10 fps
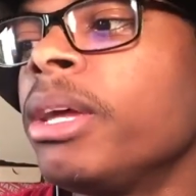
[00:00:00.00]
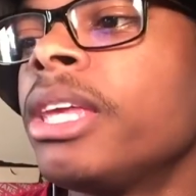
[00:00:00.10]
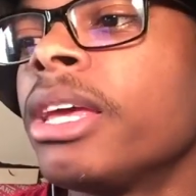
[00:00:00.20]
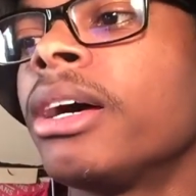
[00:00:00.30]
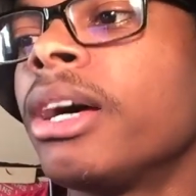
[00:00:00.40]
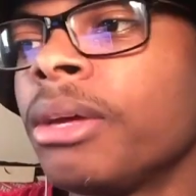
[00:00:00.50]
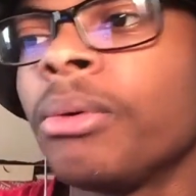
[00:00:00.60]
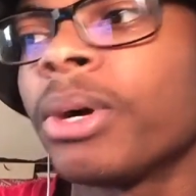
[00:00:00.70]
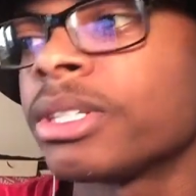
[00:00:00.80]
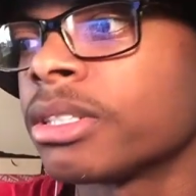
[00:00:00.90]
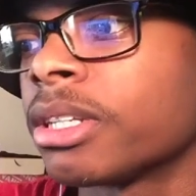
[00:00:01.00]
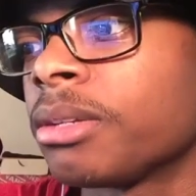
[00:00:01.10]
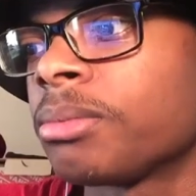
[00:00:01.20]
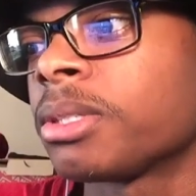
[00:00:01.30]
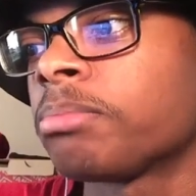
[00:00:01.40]
But yeah, it wasn't.
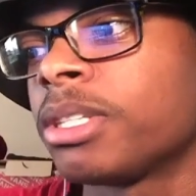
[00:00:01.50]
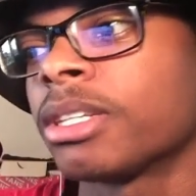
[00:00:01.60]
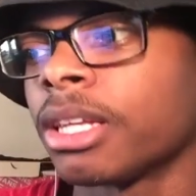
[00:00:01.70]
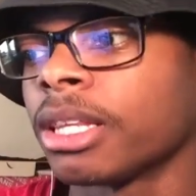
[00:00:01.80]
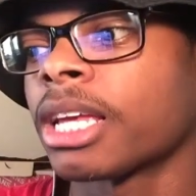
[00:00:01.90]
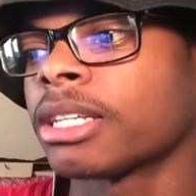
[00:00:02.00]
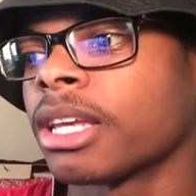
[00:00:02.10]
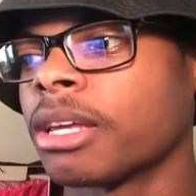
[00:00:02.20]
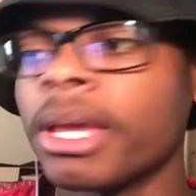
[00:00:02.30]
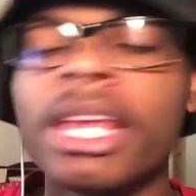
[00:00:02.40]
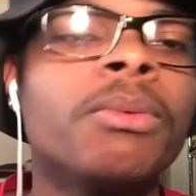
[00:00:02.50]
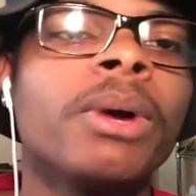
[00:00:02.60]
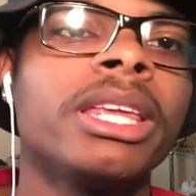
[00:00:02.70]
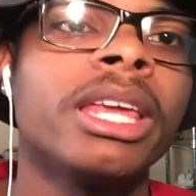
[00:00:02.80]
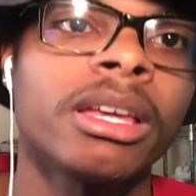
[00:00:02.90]
It was a piece of lint, like I said. But
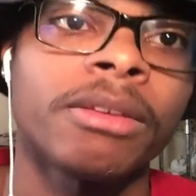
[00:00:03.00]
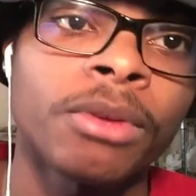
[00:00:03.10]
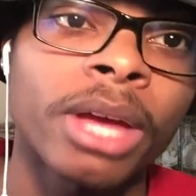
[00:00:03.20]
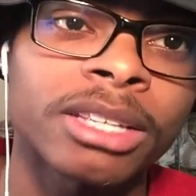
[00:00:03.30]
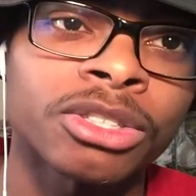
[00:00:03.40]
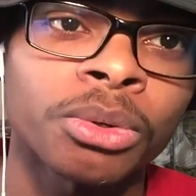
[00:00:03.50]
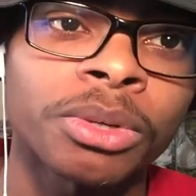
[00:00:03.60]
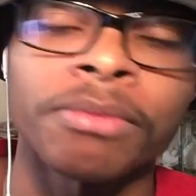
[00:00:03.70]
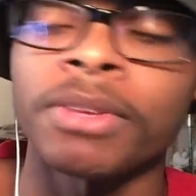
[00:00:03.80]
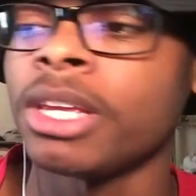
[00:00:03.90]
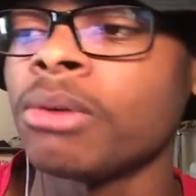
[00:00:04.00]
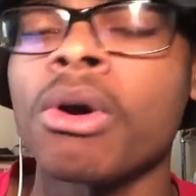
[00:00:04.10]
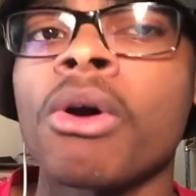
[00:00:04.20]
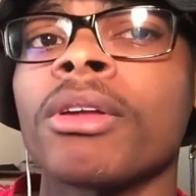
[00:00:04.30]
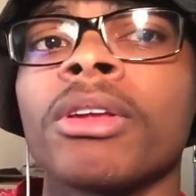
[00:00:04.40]
anyway, yeah, if you guys enjoyed the
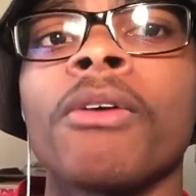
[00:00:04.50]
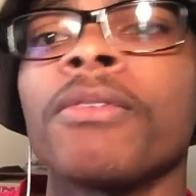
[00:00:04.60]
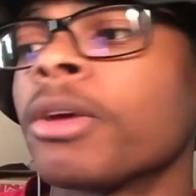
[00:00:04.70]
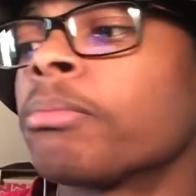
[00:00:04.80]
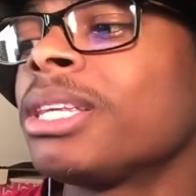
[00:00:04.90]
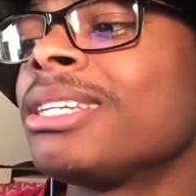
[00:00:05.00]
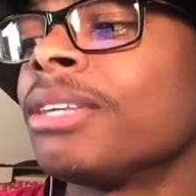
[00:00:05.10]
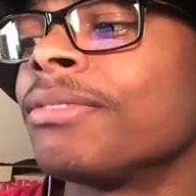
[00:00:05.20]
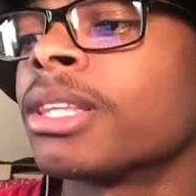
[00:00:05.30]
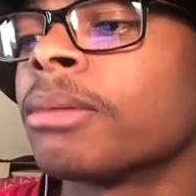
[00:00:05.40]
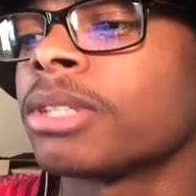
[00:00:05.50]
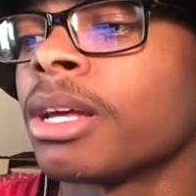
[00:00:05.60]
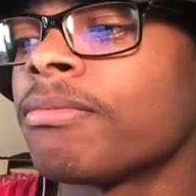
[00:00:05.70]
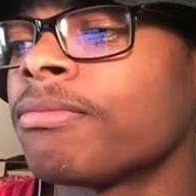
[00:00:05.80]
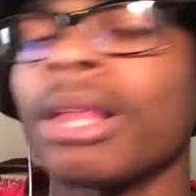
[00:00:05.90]
video, go ahead over there. Please leave a thumbs
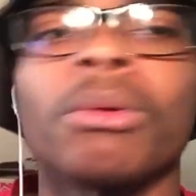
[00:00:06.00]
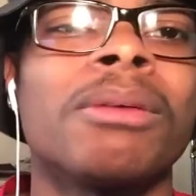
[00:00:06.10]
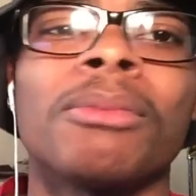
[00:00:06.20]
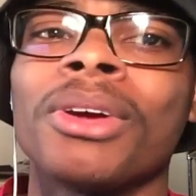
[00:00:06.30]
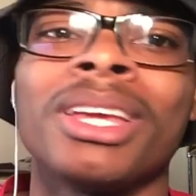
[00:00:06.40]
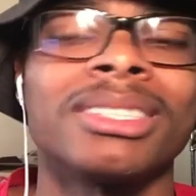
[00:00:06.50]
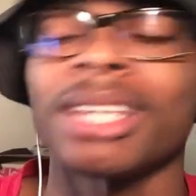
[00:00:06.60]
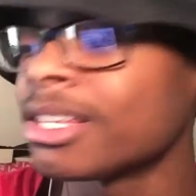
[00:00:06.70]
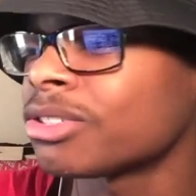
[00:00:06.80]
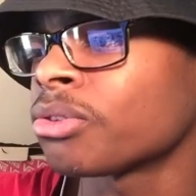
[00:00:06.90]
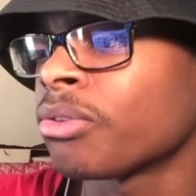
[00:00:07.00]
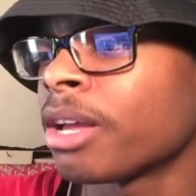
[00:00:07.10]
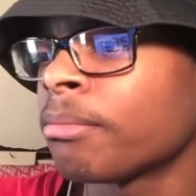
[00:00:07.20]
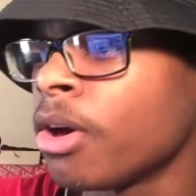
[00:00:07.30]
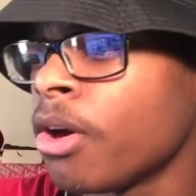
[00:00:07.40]
up. Follow him on his
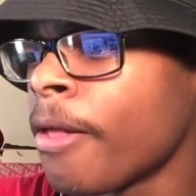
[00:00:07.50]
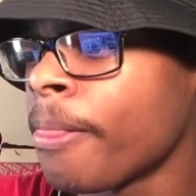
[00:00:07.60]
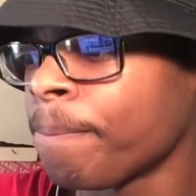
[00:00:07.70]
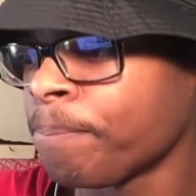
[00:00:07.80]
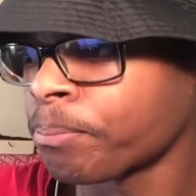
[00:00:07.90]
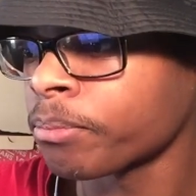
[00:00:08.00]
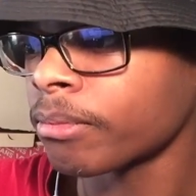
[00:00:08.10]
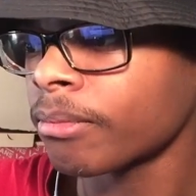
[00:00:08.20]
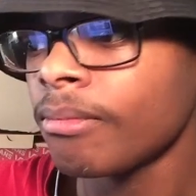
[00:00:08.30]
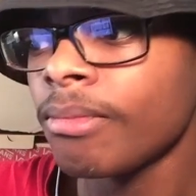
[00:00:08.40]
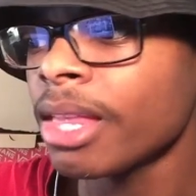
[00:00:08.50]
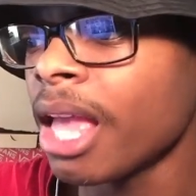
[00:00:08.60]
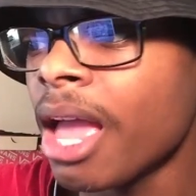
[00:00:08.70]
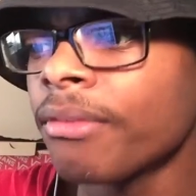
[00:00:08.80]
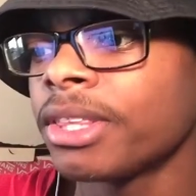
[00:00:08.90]
Instagram.
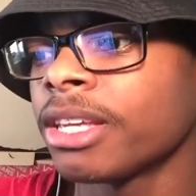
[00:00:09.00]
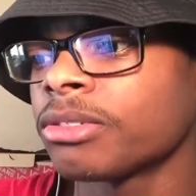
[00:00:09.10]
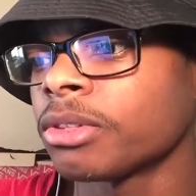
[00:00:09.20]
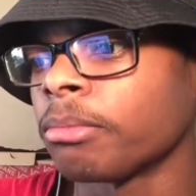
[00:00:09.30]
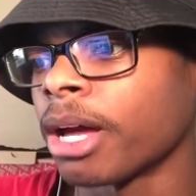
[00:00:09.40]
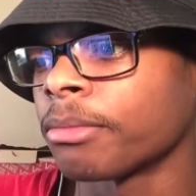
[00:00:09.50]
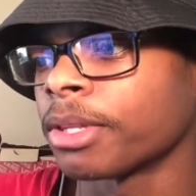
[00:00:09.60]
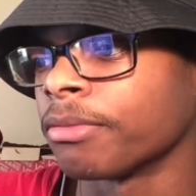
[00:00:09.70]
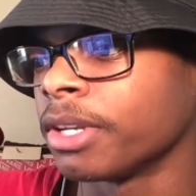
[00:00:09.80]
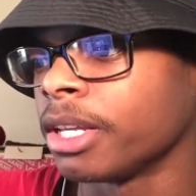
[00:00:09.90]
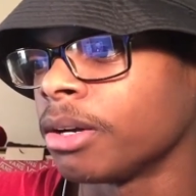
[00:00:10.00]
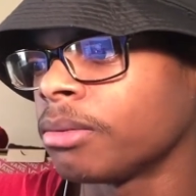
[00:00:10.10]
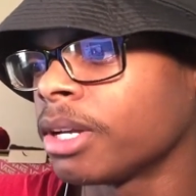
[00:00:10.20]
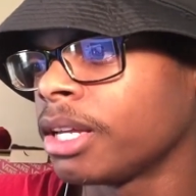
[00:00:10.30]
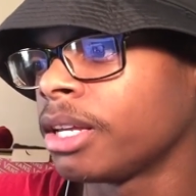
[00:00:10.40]
Everything is on the bottom of the
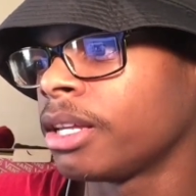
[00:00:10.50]
video.